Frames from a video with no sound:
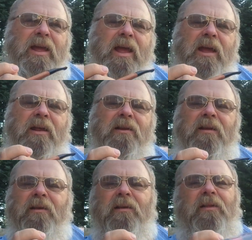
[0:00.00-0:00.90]
and
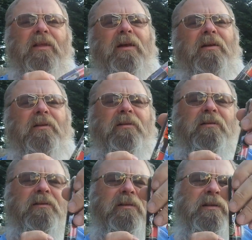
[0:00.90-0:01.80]
the
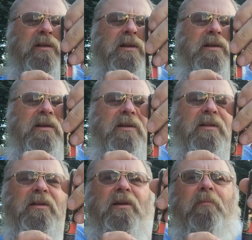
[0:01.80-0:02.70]

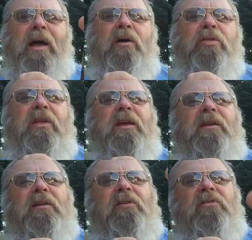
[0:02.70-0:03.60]
mouth
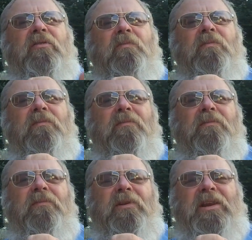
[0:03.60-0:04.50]
end is
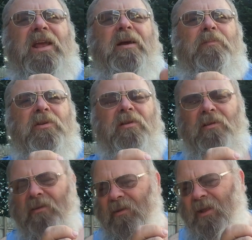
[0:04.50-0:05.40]
dipped
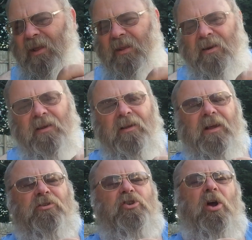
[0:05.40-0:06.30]
in
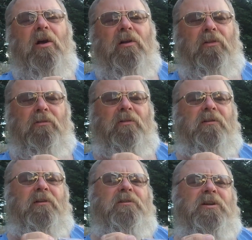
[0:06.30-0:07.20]
a chocolate.
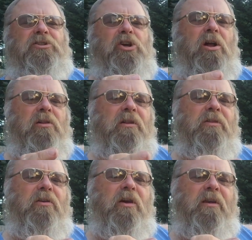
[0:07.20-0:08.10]

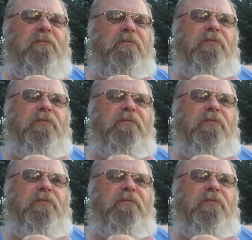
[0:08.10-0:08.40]
They're not